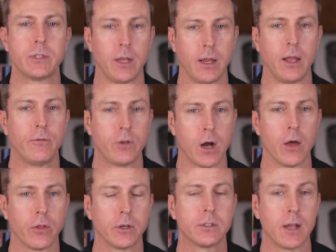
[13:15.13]
to give to
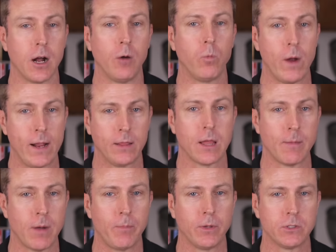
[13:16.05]
others to help wake
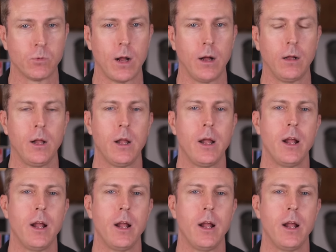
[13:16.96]
them up as well,